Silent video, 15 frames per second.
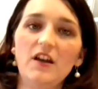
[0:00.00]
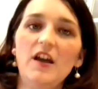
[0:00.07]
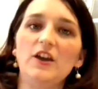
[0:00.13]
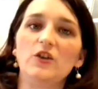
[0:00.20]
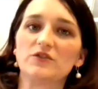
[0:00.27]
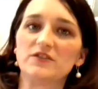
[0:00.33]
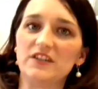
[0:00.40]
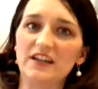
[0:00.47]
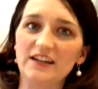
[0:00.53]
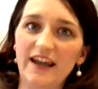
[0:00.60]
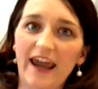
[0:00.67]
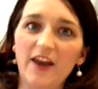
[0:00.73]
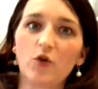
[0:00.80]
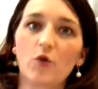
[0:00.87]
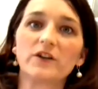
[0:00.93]
You'll see
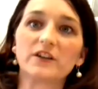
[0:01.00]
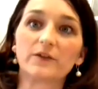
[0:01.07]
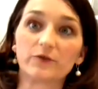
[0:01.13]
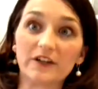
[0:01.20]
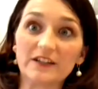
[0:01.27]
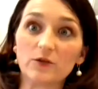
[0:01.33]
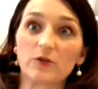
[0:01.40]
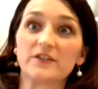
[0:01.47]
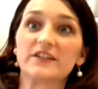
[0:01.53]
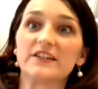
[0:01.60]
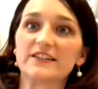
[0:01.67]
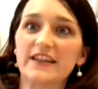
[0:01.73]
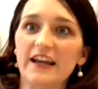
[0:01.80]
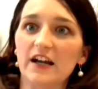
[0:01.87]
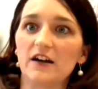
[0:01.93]
categories of resources
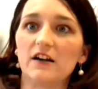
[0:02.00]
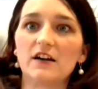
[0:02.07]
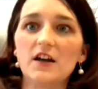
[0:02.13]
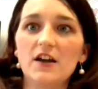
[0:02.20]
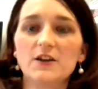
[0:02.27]
there.